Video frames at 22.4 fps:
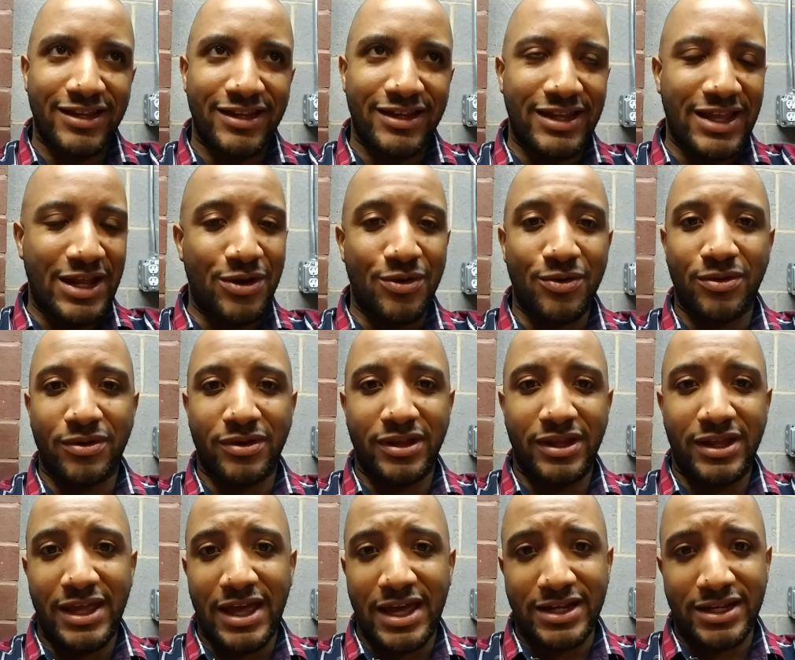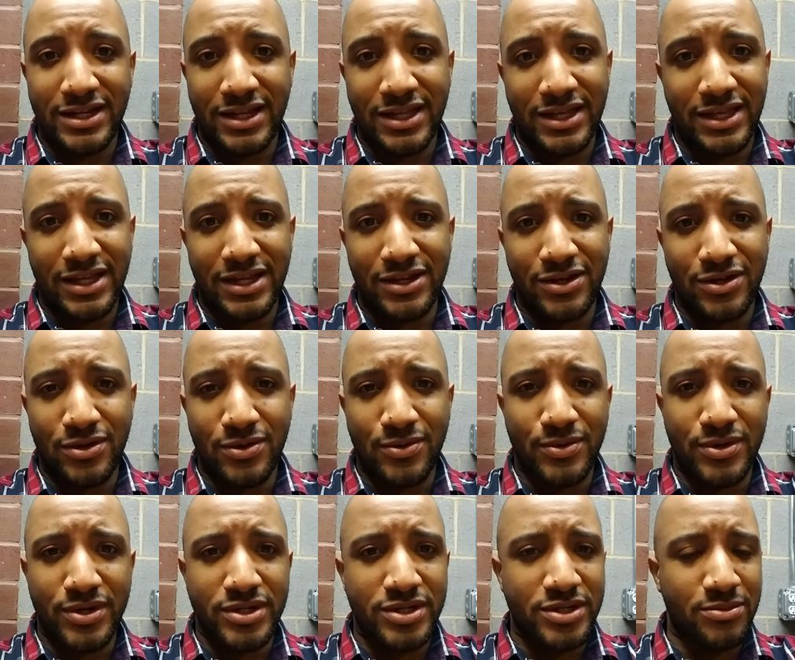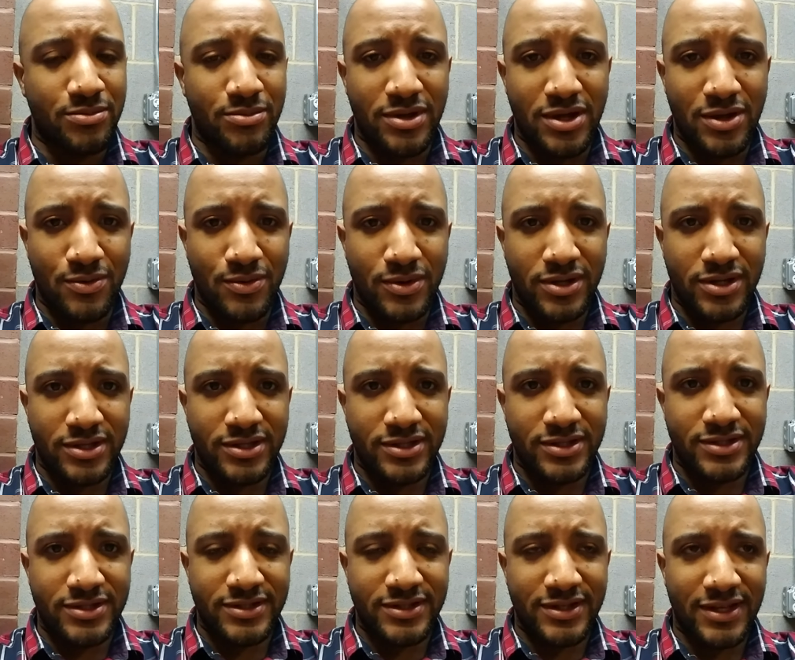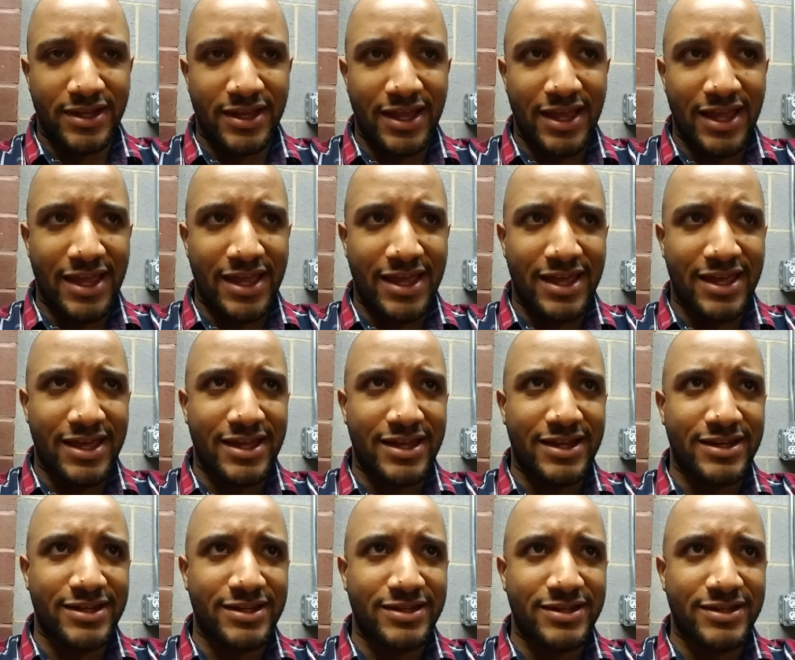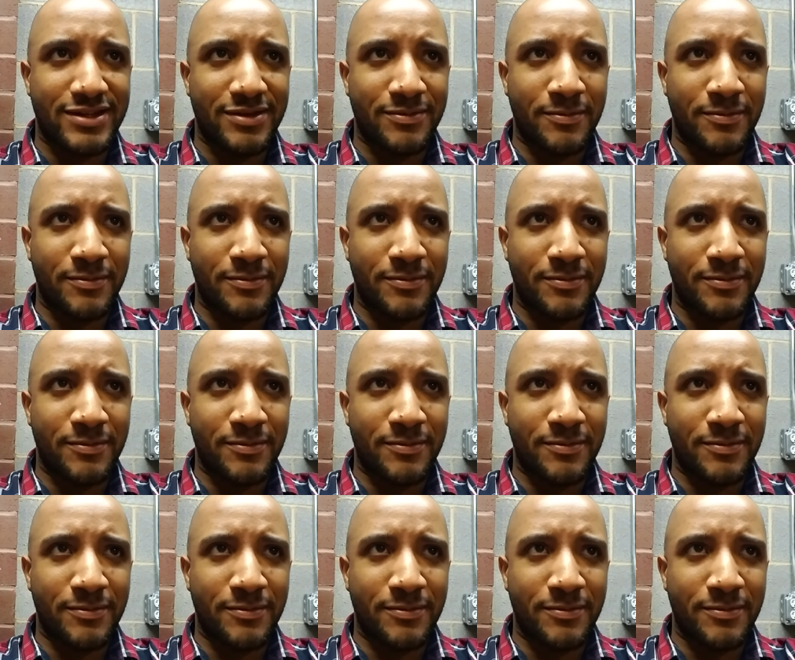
They don't. He acted like he didn't know where Jinbei was, and